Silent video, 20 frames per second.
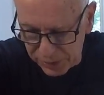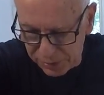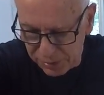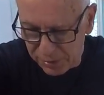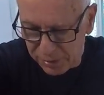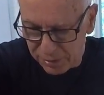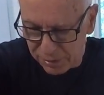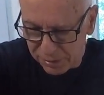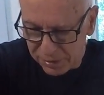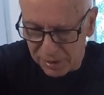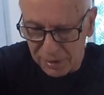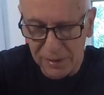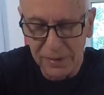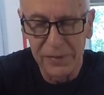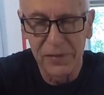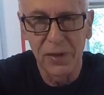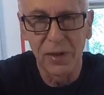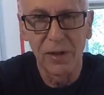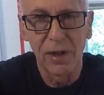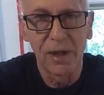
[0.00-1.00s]
you're
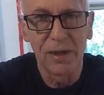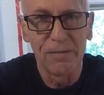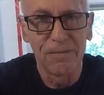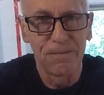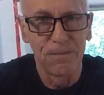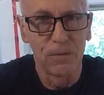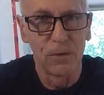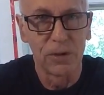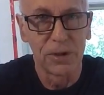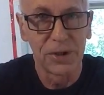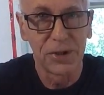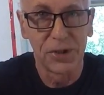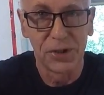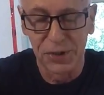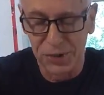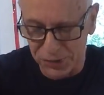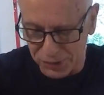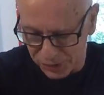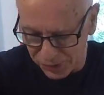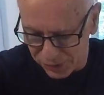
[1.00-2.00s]
killing the life
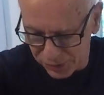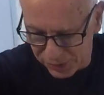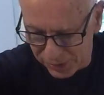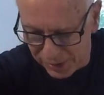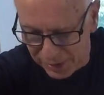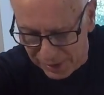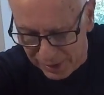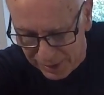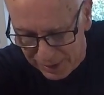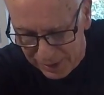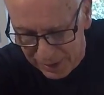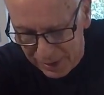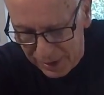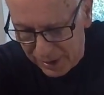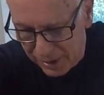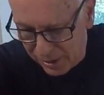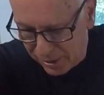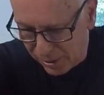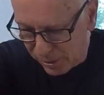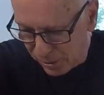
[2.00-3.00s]
force,
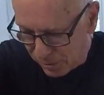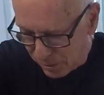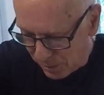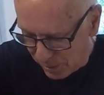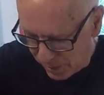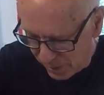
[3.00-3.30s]
you know.